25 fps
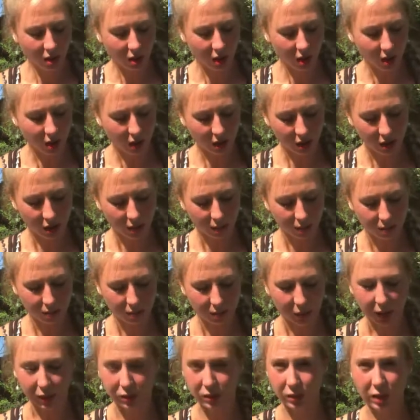
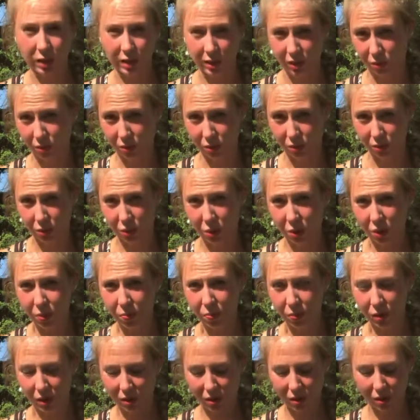It's certainly not the top.
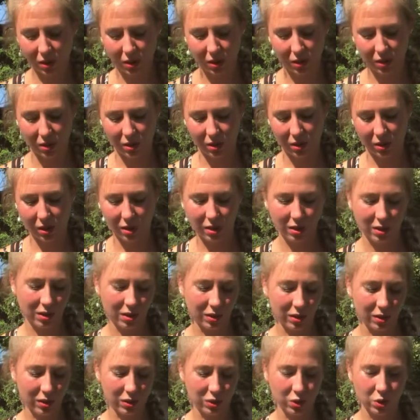
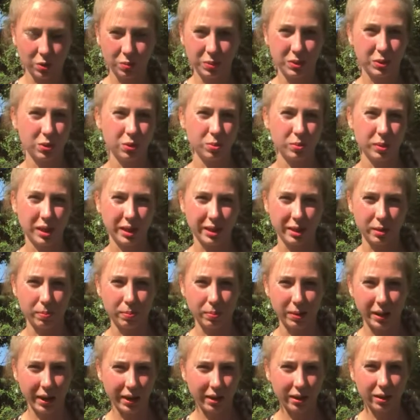The top is normally like a
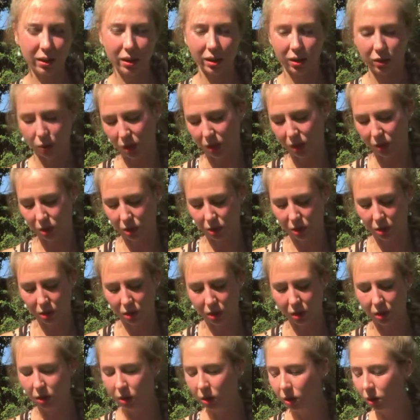black colour, quite a dark
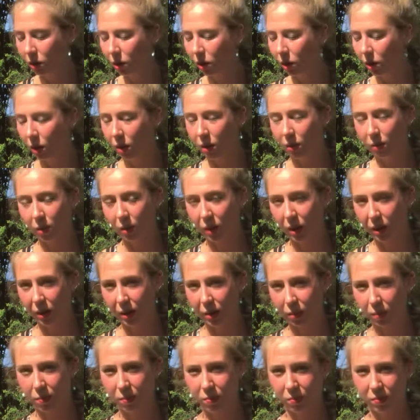colour.
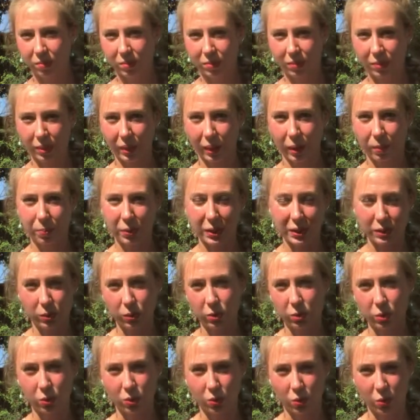But it's
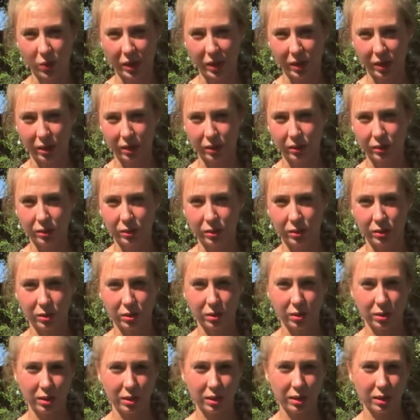also not the weakest.
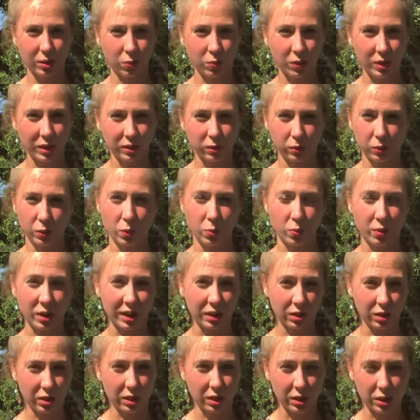I think the weakest with the
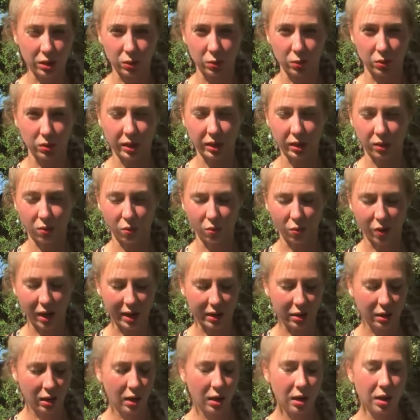brand I used was like a
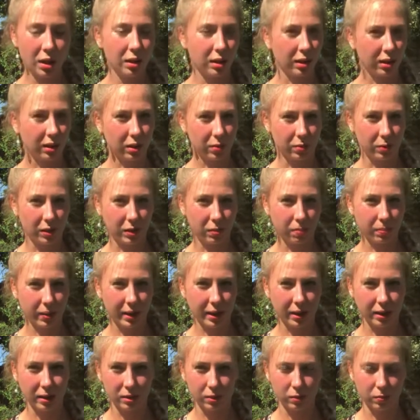red. They come in like
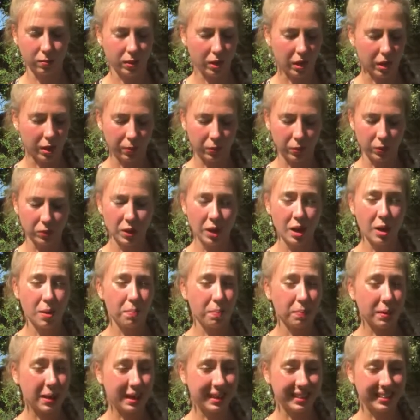pinks and purples,
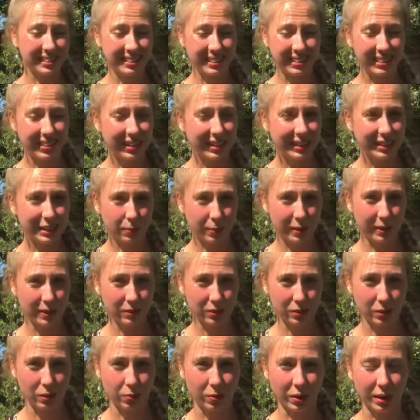but it entirely depends
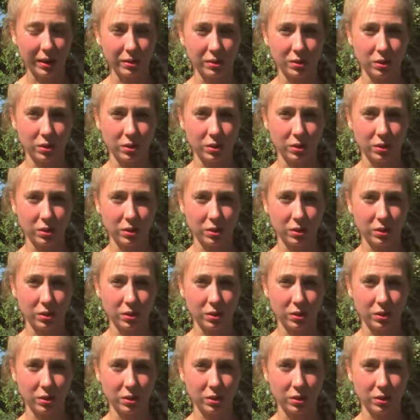on the brand.